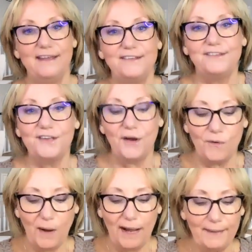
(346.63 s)

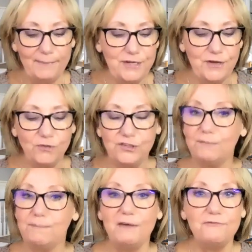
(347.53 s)
So,
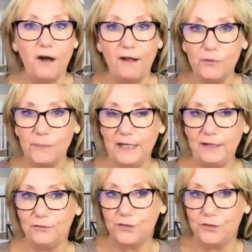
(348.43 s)
just by following